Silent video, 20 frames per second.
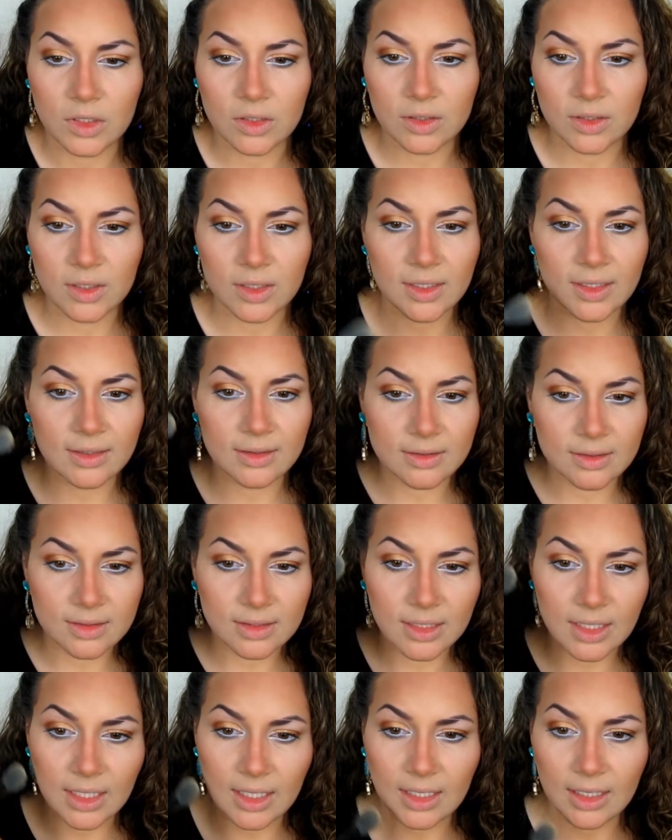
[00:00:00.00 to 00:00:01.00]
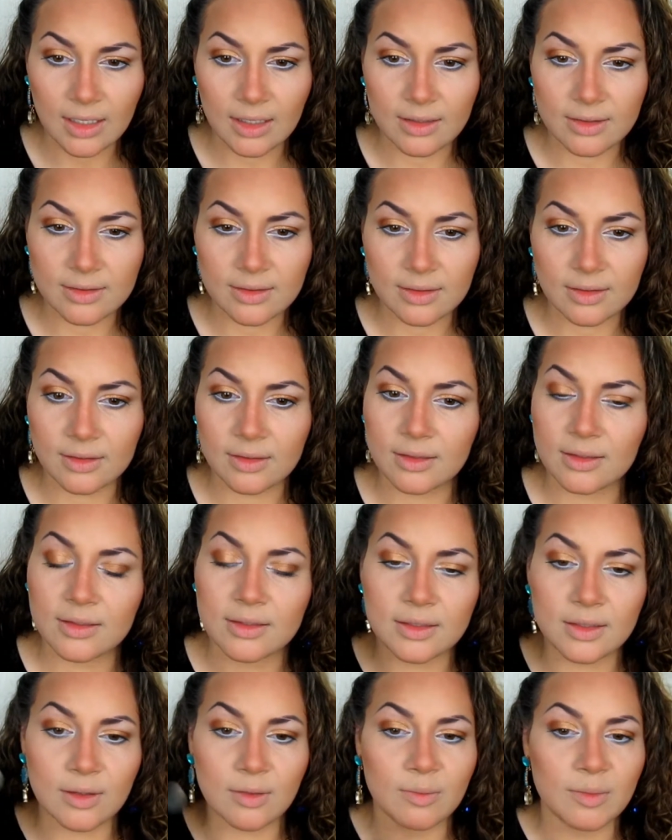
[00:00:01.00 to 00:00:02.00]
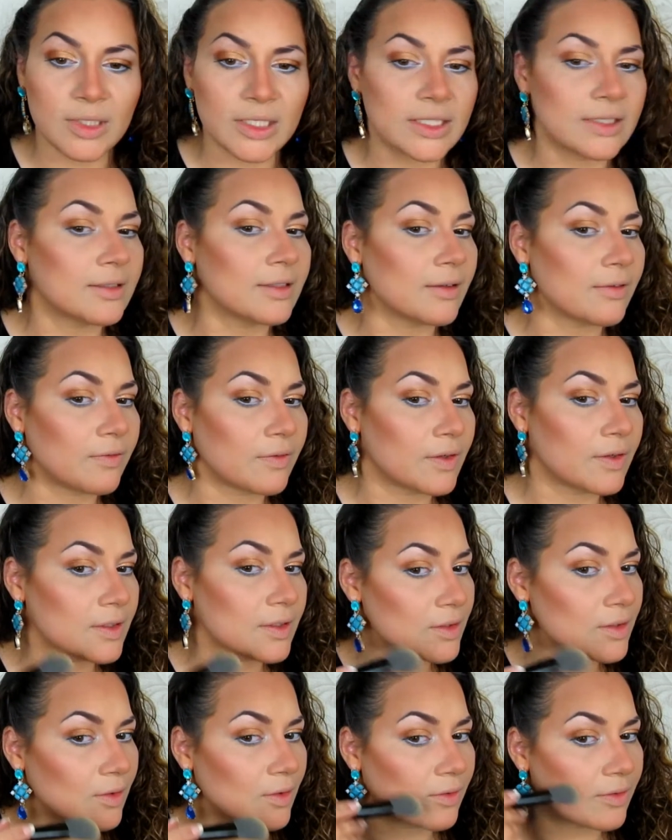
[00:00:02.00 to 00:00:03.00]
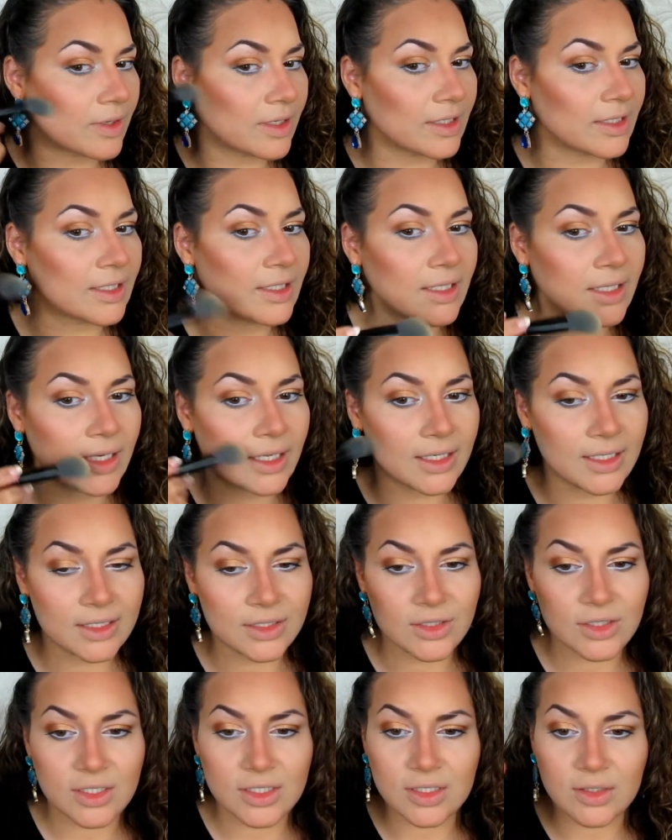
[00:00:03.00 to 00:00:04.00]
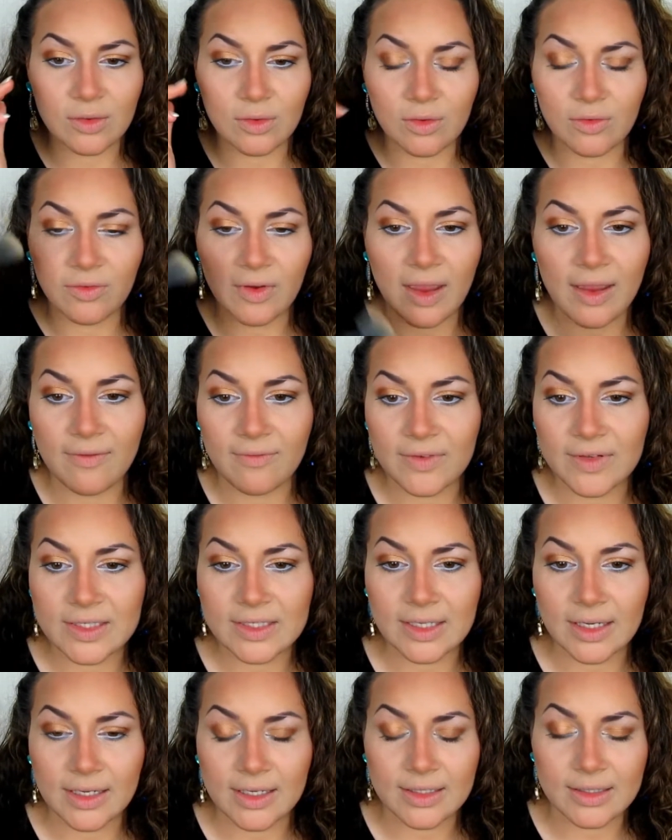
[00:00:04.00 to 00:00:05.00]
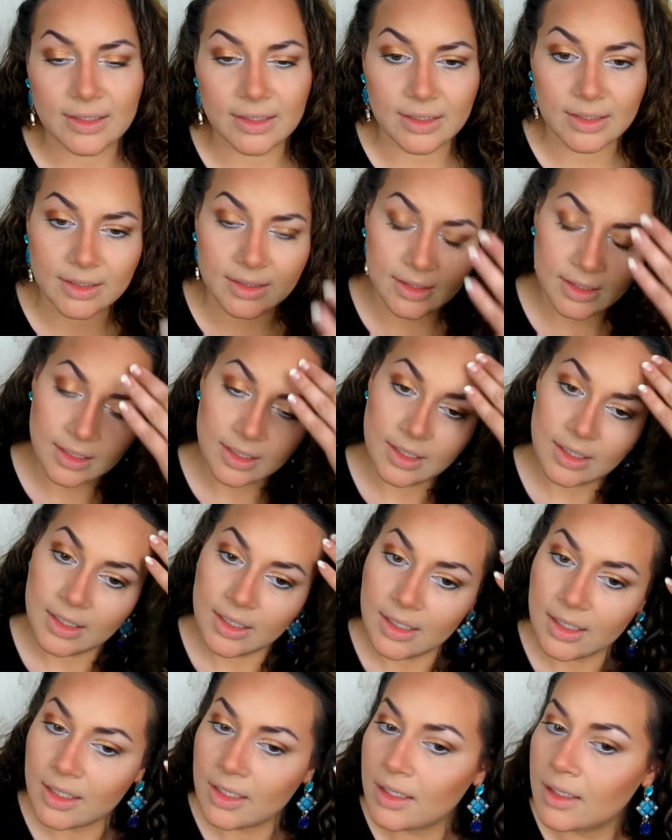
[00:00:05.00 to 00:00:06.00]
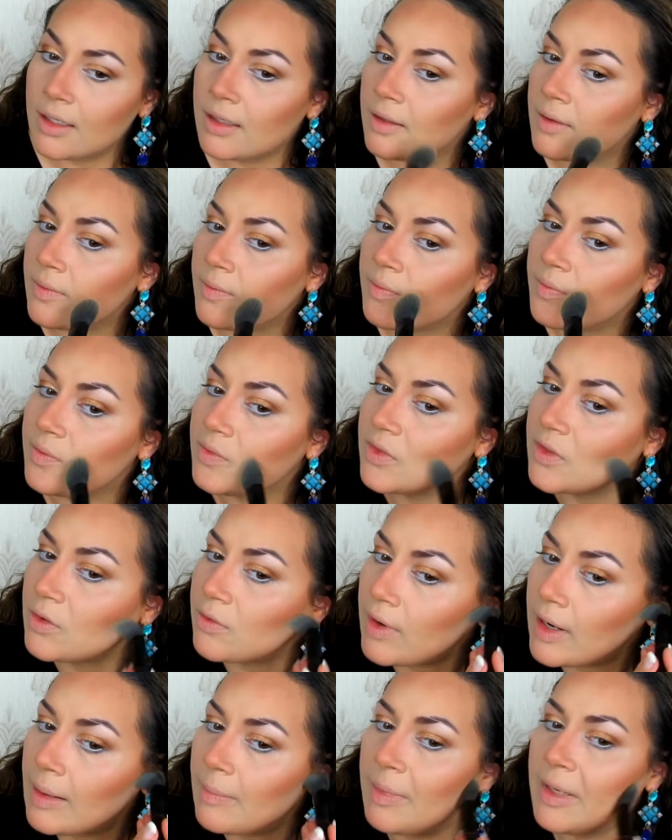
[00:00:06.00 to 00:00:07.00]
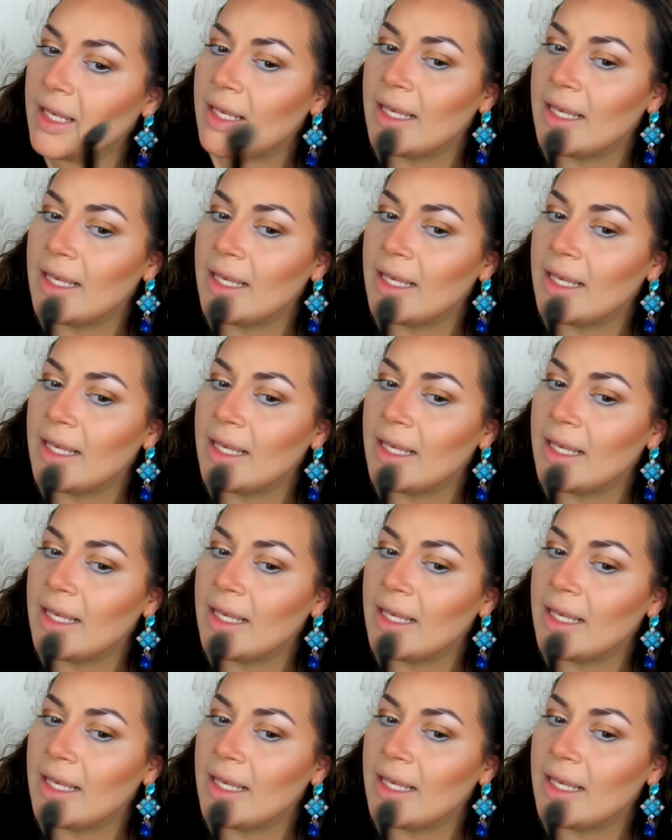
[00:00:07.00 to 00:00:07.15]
So you can see it's a complete difference already, and it just sort of emphasizes the right